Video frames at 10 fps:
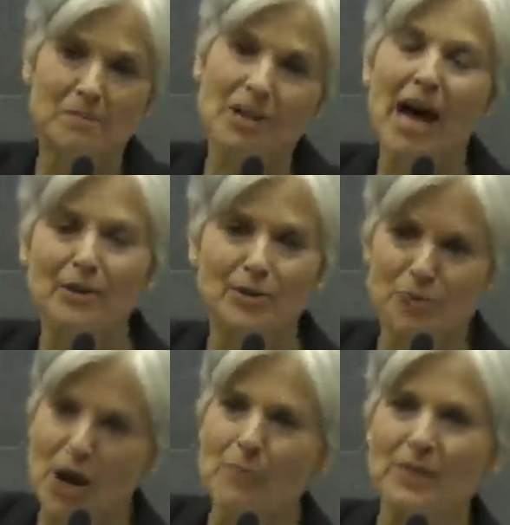Donald
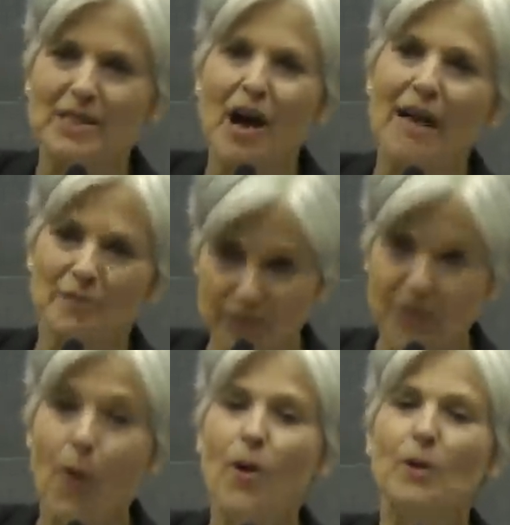Trump has gotten
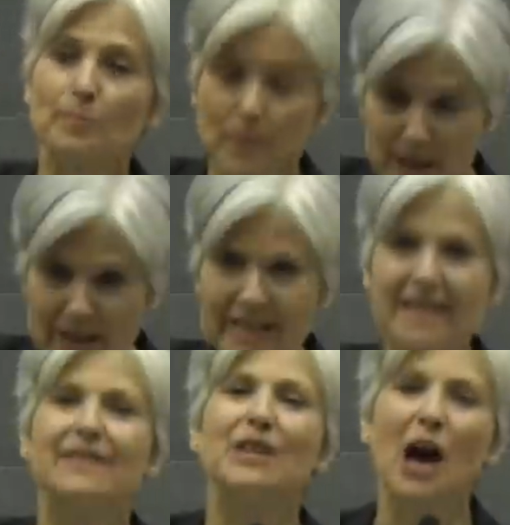$4
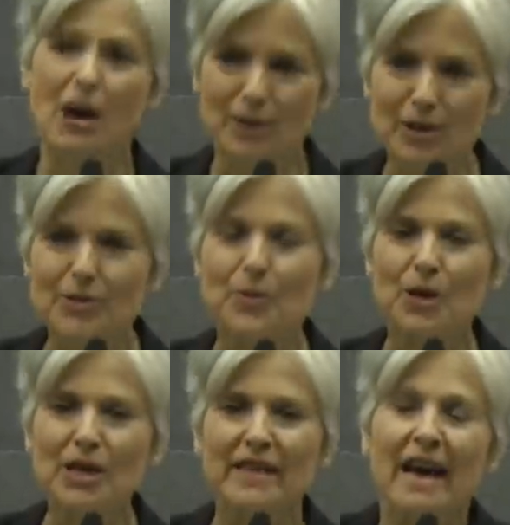billion
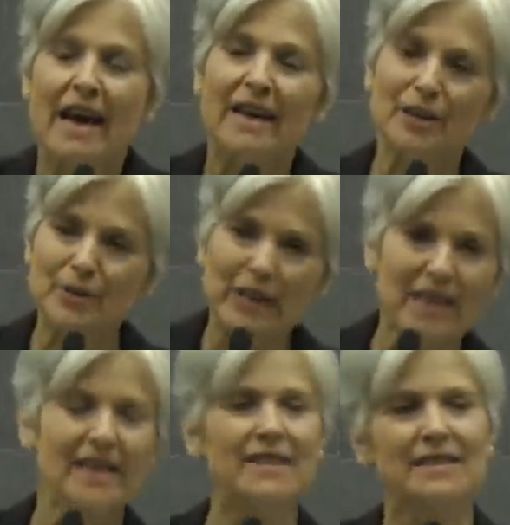worth. Hillary
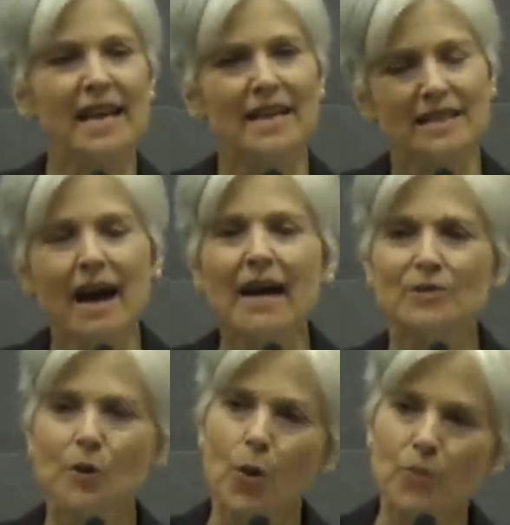Clinton has
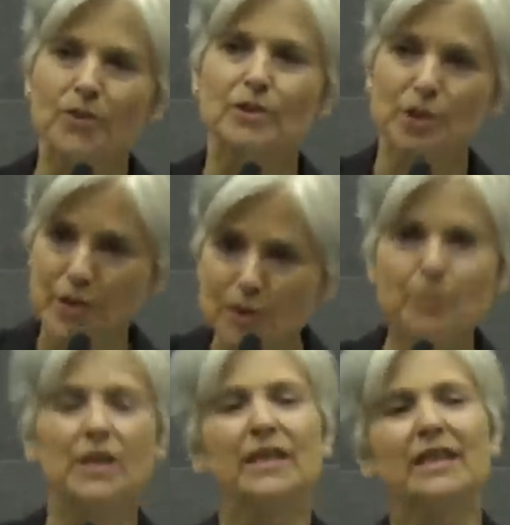gotten over
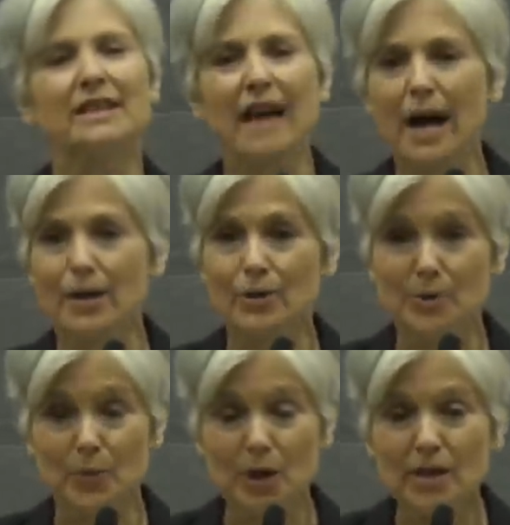$2 billion
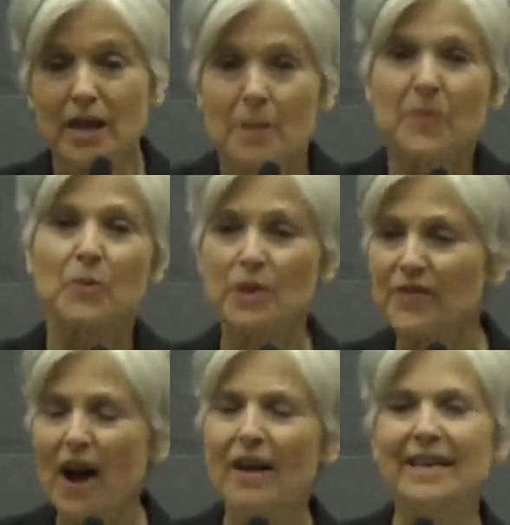worth.
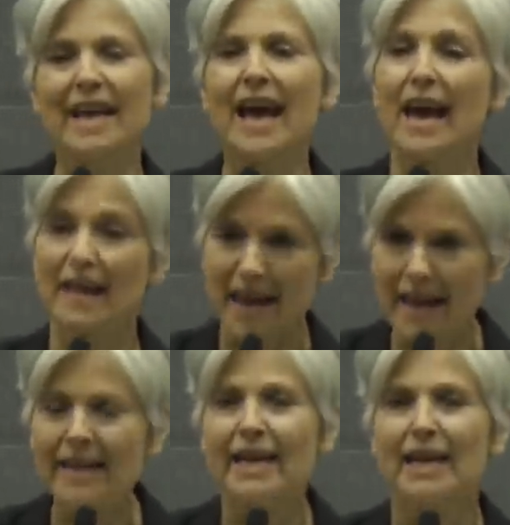We've hardly had
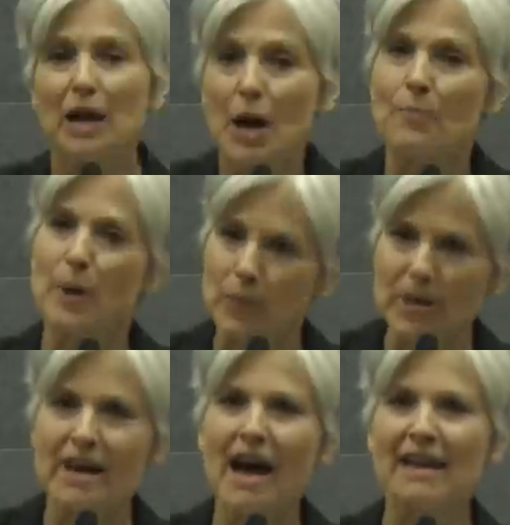any, but
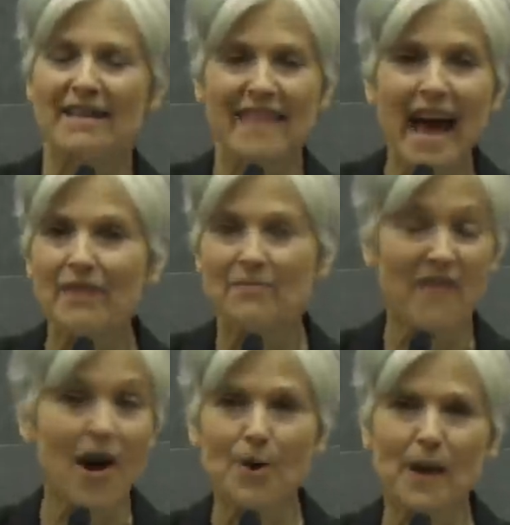we're not that
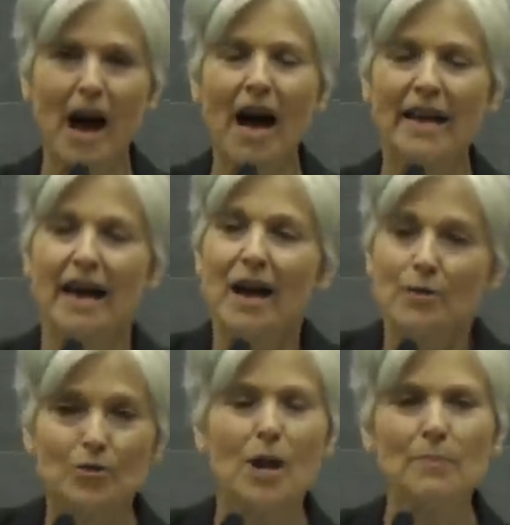far behind.
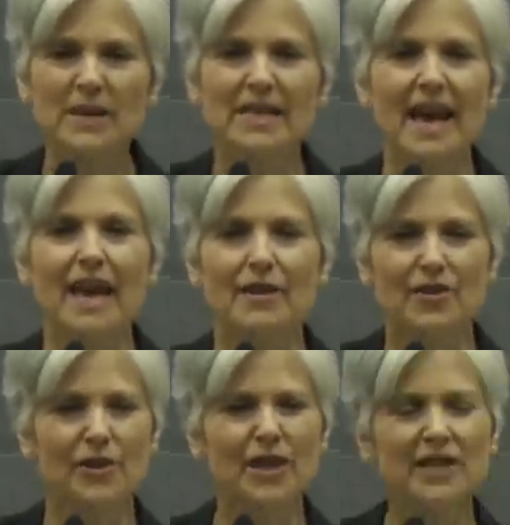Trump has
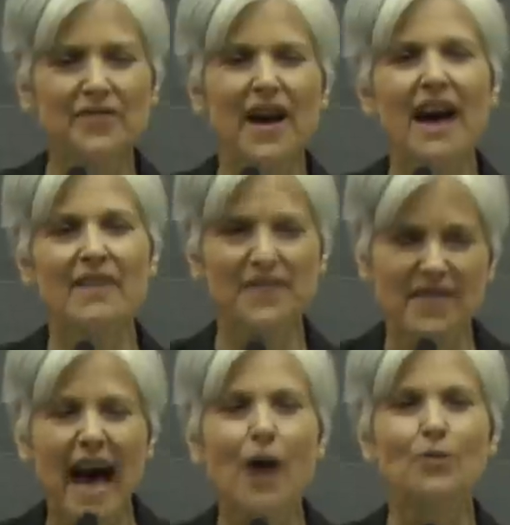had
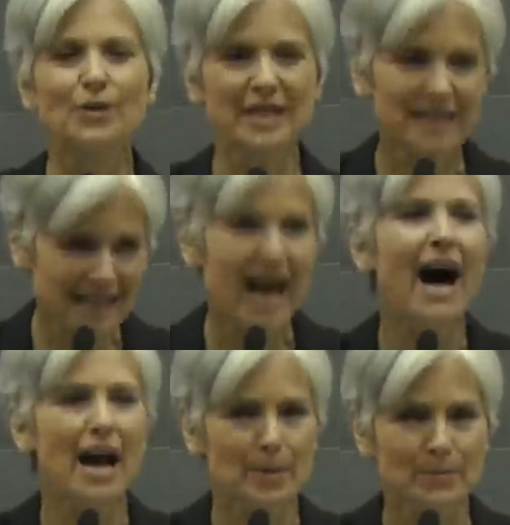35,000
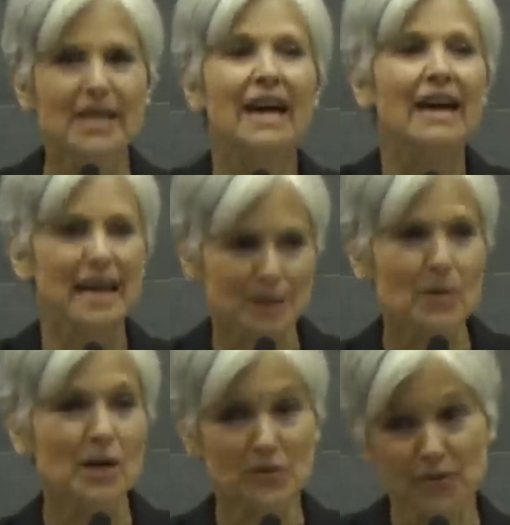times as
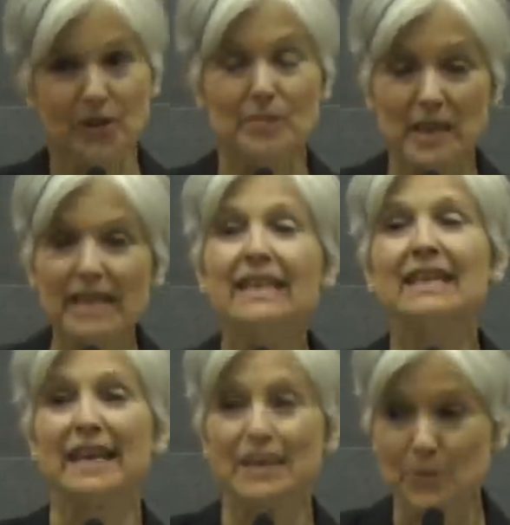much free
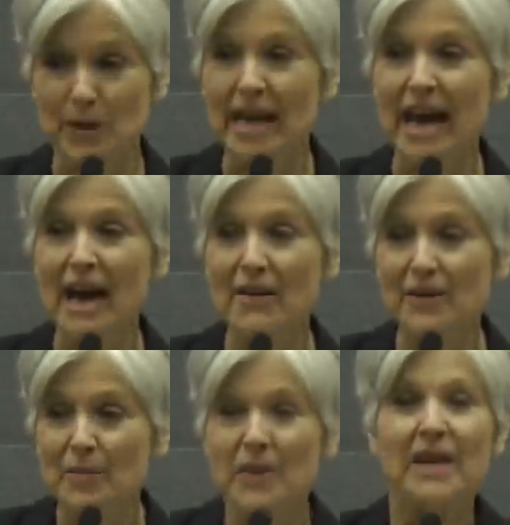media as we have.